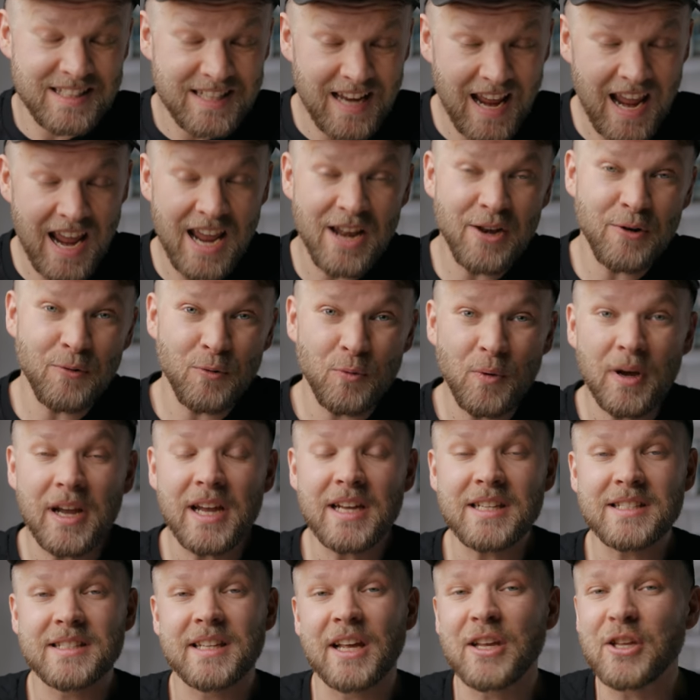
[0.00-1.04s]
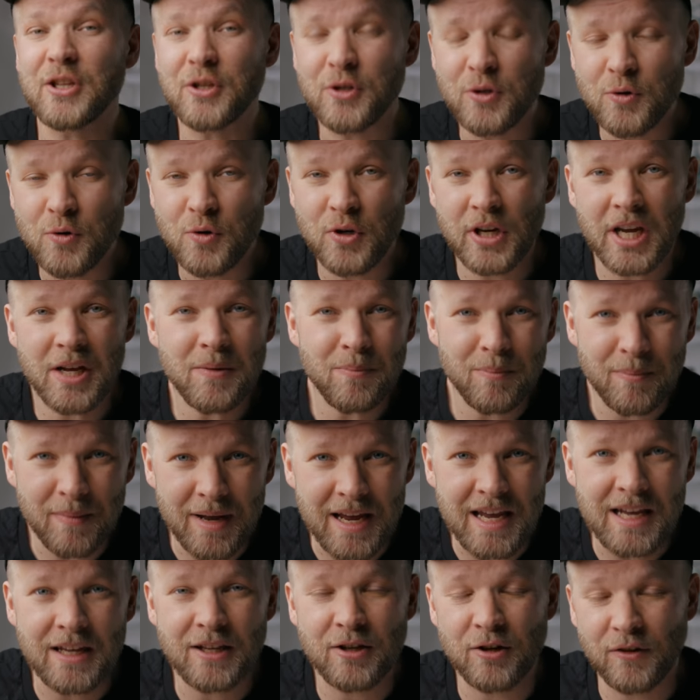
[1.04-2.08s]
10 ways that you can
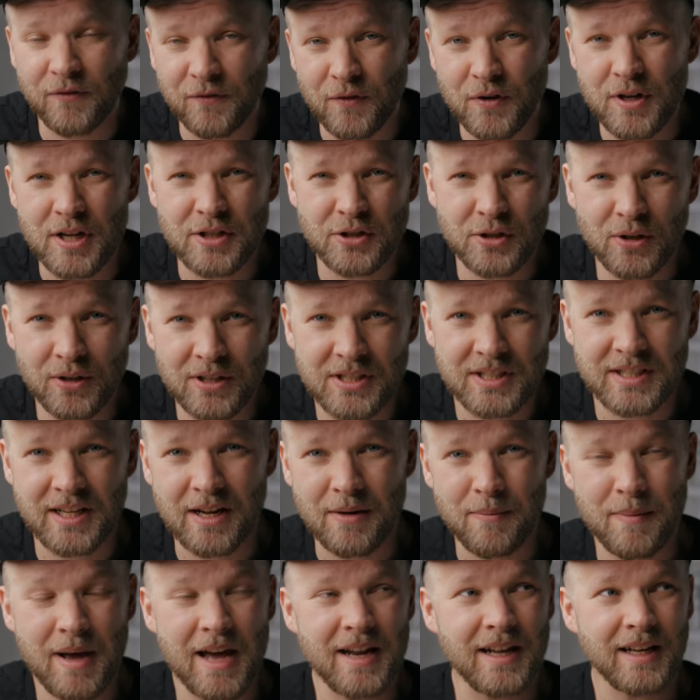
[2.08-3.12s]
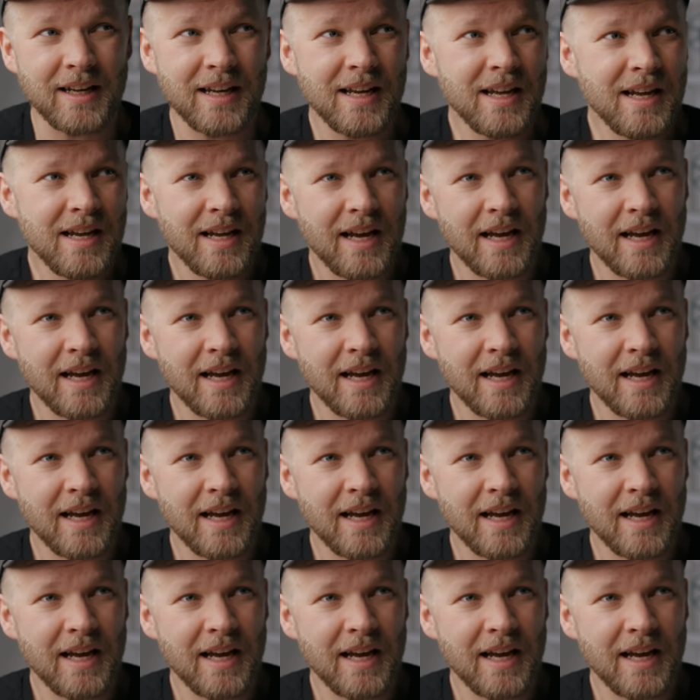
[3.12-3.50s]
make your footage look cinematic.